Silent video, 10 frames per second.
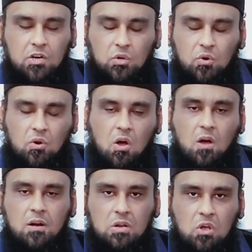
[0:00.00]
Do
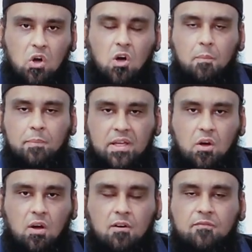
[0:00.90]
not go
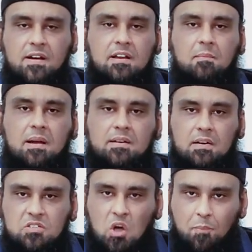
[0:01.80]
beyond
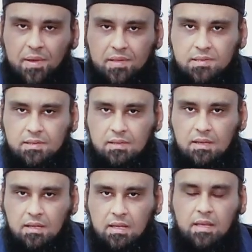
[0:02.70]
fundamental topics.
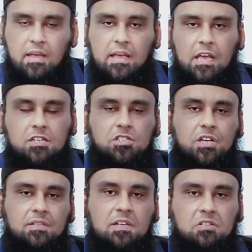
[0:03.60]
Is
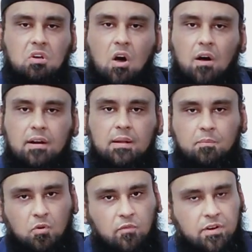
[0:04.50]
Jesus
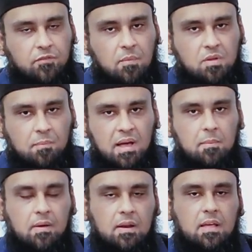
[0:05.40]
God? Prove it from your
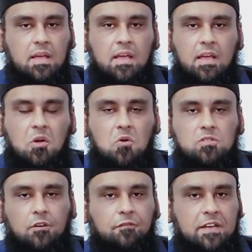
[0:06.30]
Bible.
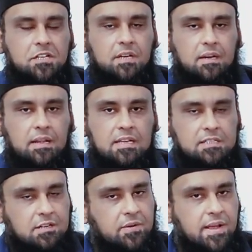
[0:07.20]
Crucifixion,
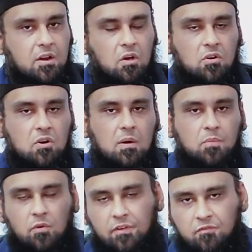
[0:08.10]
is it real or
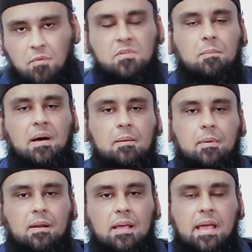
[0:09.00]
not? Prove it from your
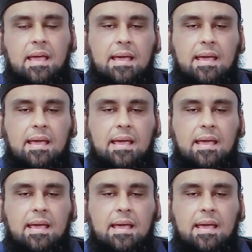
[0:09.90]
Bible.